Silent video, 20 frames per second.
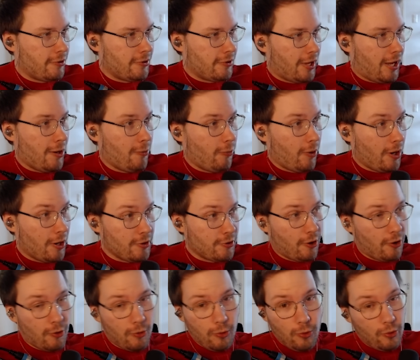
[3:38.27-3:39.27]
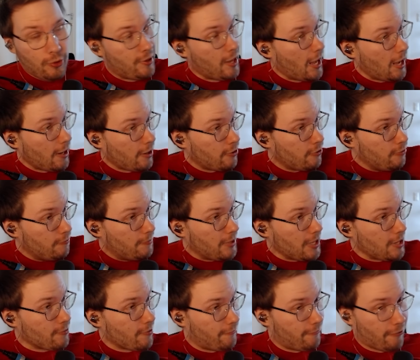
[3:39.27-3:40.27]
I wonder who that could
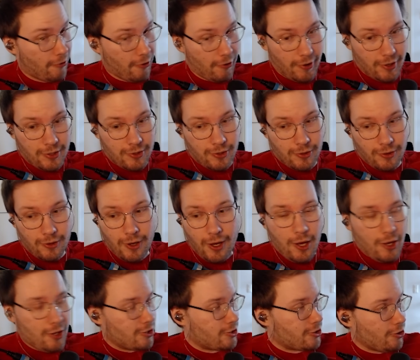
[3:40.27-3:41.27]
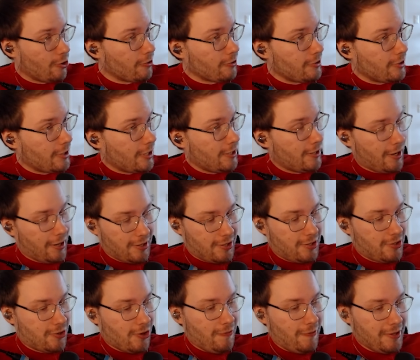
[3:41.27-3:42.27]
be referring to. Certainly not a
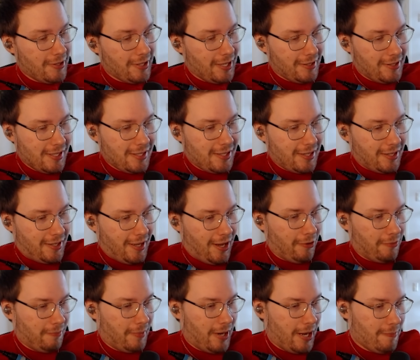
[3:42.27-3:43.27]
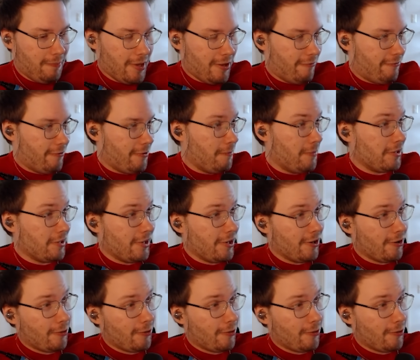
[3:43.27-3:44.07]
servant that this account might be familiar